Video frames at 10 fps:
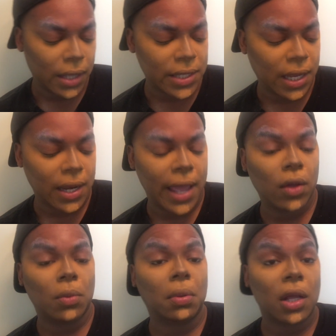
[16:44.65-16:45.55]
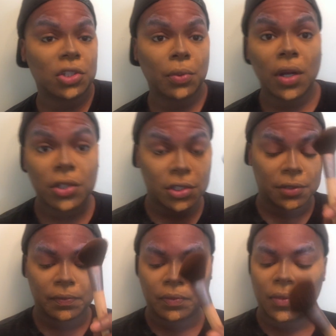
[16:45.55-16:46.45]
I take an angled blush brush
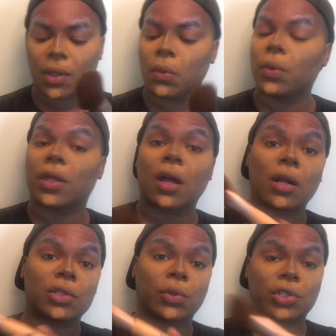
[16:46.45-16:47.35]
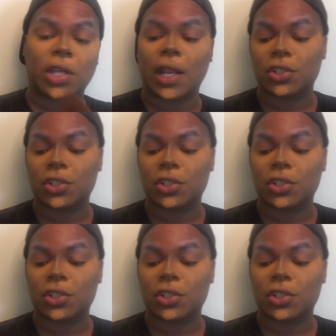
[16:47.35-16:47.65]
with the contour shade.